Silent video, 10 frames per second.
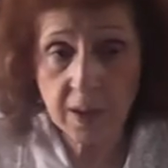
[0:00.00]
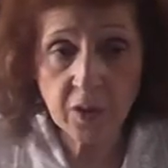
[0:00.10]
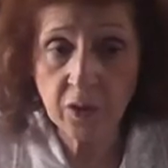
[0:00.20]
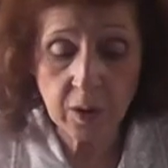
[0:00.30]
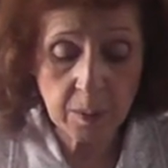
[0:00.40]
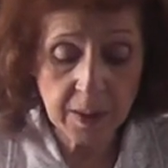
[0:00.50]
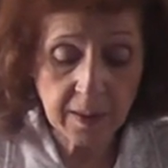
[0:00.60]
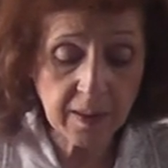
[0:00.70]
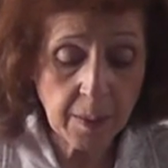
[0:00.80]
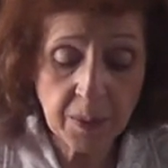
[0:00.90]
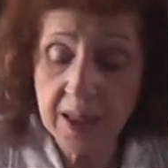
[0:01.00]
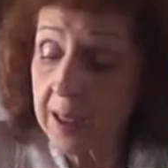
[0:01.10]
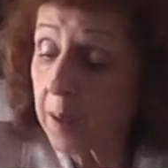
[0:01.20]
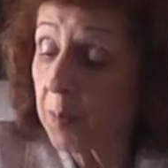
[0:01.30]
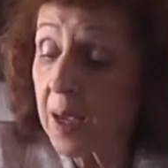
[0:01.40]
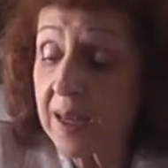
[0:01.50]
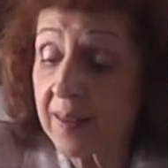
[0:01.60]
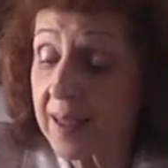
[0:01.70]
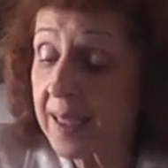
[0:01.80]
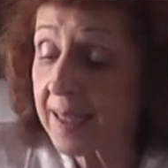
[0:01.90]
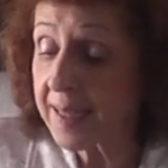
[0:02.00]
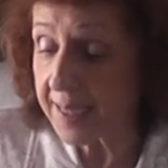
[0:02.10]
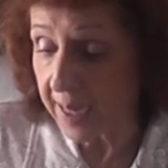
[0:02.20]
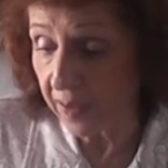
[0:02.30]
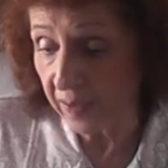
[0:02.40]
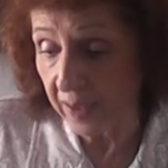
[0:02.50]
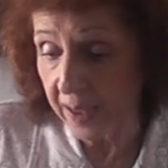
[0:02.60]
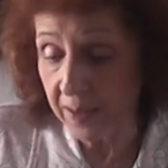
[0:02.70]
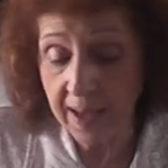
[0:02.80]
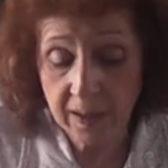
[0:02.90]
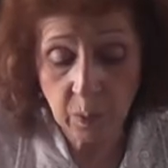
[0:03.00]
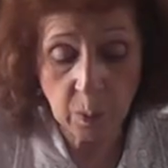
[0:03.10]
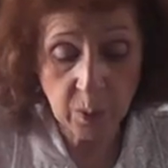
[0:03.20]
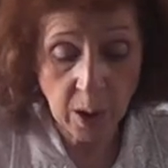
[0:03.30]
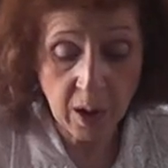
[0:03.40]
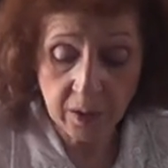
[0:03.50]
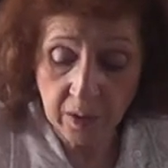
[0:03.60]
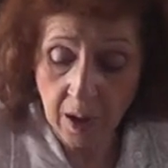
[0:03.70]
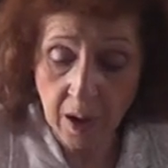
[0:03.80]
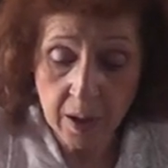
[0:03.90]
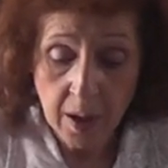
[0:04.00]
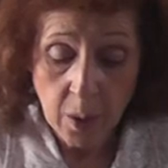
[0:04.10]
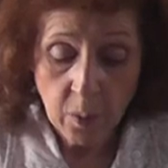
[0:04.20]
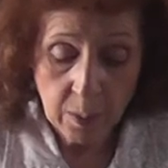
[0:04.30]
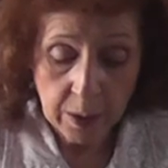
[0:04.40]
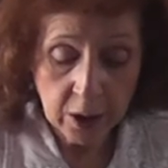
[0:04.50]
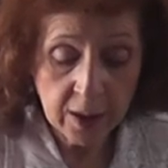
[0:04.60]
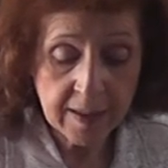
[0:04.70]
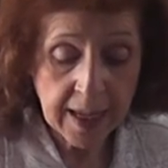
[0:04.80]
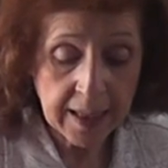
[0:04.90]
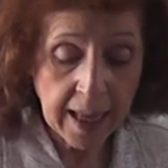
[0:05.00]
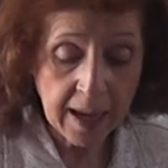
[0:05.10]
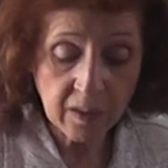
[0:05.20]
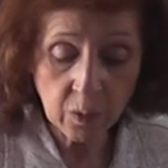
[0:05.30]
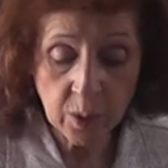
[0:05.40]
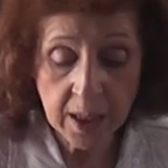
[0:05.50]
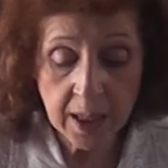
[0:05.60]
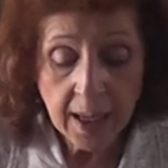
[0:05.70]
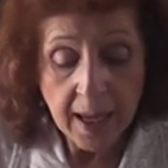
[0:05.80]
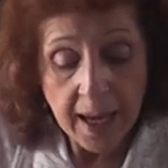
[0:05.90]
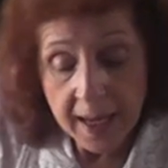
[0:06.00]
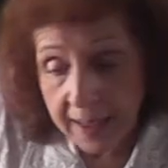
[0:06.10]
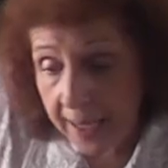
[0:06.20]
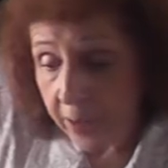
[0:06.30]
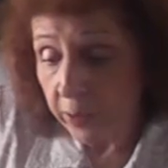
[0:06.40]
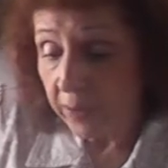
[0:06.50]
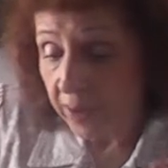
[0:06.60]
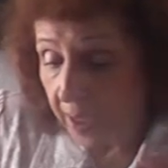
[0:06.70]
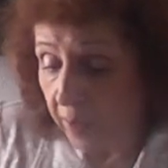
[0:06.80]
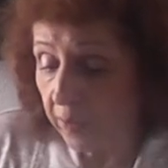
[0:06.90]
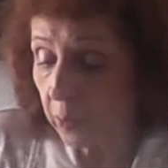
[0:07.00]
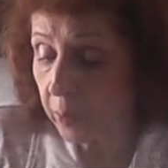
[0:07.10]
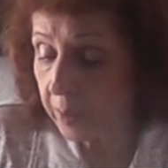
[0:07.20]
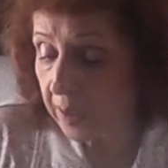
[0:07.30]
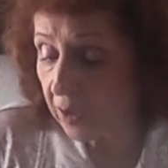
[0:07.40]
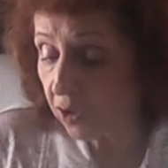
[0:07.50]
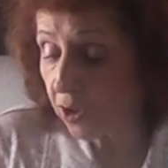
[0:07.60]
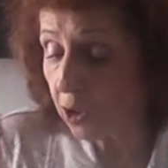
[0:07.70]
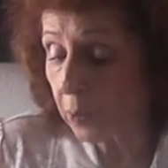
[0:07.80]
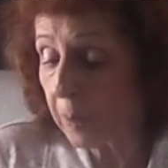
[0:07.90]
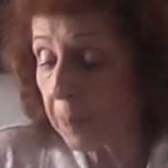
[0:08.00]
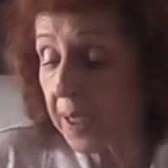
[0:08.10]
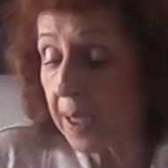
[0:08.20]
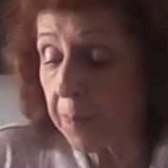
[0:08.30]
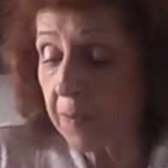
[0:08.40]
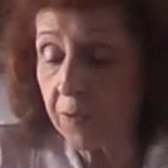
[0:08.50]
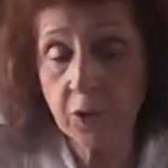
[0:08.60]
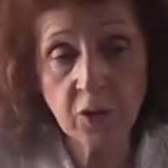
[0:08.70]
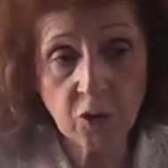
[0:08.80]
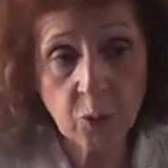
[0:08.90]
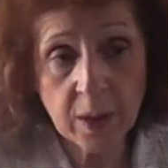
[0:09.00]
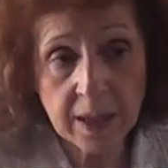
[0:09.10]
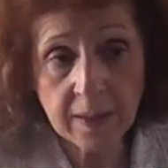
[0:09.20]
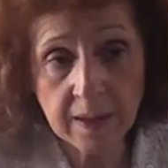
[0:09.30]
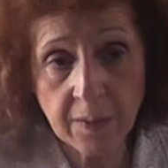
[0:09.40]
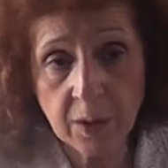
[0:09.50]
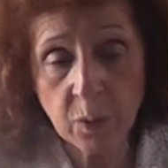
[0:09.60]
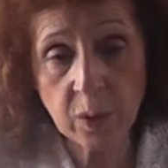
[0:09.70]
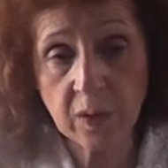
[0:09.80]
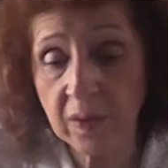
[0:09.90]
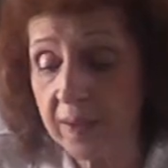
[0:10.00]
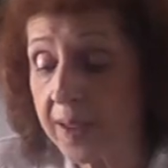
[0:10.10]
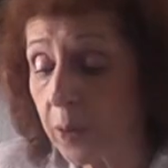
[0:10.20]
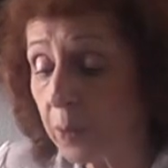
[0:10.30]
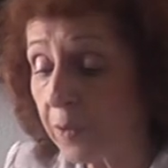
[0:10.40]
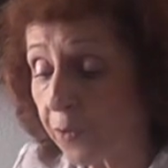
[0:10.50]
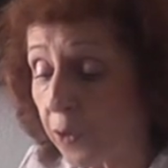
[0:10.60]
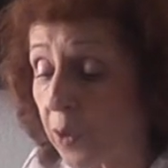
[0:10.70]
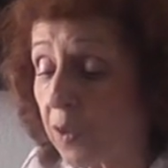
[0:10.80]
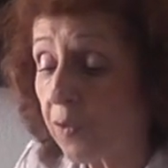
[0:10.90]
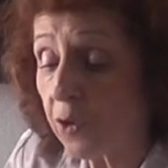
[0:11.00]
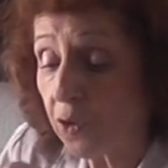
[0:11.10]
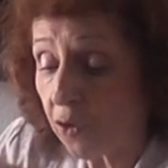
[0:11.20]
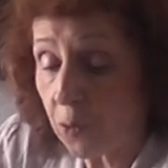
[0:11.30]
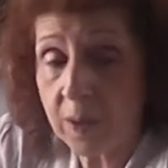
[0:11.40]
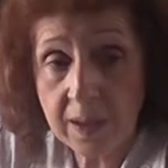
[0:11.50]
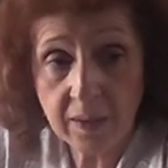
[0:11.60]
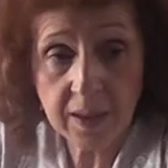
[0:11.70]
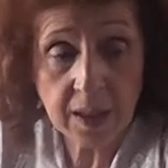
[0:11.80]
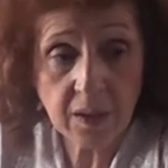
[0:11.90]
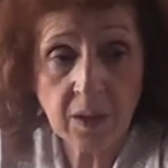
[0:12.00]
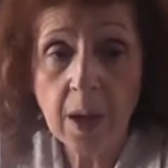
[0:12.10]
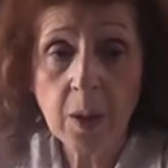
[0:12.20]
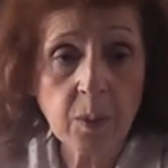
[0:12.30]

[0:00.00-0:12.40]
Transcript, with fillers: There's going to be something that makes it desolate. That's what we all saw, what we looked at last week and now, now as we continue, we pick up in verse 27, we're still referring to verse 26.